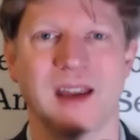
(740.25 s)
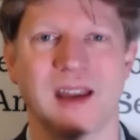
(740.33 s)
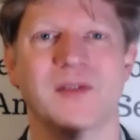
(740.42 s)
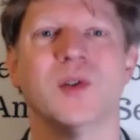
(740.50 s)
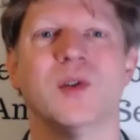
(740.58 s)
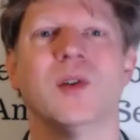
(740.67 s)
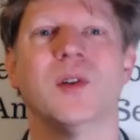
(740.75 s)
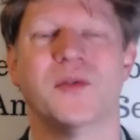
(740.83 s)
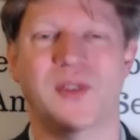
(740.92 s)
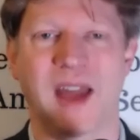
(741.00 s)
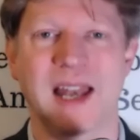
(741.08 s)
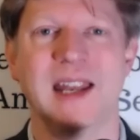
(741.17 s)
If you're
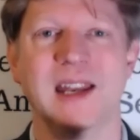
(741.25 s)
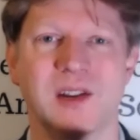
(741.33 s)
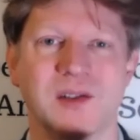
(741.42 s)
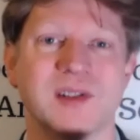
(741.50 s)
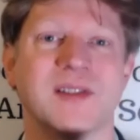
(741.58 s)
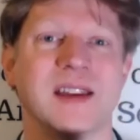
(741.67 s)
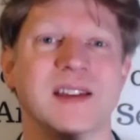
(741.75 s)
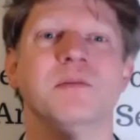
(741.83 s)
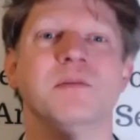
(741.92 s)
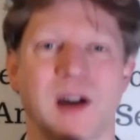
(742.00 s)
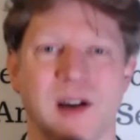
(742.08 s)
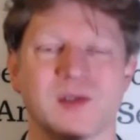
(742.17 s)
fairly new to things, you
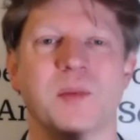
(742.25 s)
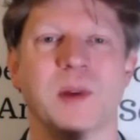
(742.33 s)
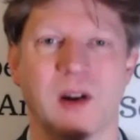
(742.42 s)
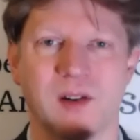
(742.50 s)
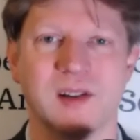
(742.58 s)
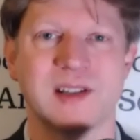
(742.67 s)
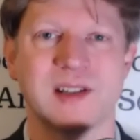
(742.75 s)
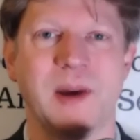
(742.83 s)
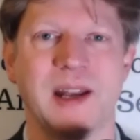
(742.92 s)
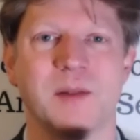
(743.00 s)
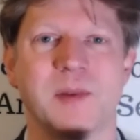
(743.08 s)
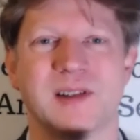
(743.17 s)
might as well be honest
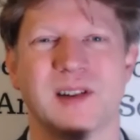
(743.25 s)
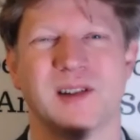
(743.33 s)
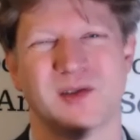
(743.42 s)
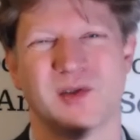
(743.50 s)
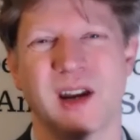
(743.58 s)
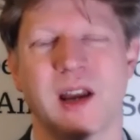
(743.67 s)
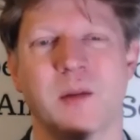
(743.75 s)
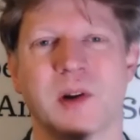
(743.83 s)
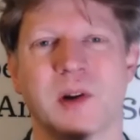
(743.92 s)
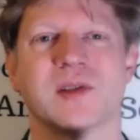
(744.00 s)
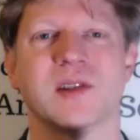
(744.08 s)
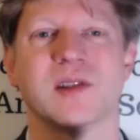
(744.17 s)
about it, but don't try and come
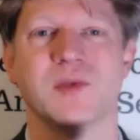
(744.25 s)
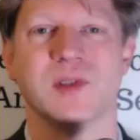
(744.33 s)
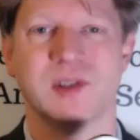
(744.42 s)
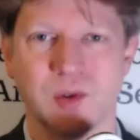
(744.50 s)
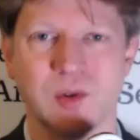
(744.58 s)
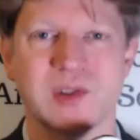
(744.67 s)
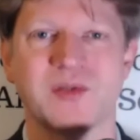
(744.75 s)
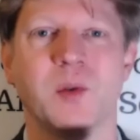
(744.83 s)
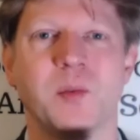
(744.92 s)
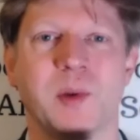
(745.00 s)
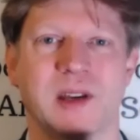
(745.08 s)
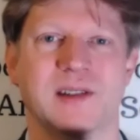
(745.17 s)
across as a
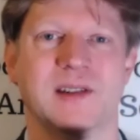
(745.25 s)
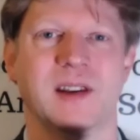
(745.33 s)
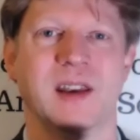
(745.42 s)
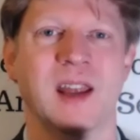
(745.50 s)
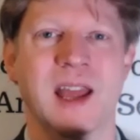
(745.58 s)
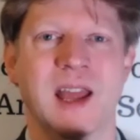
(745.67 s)
resourceful person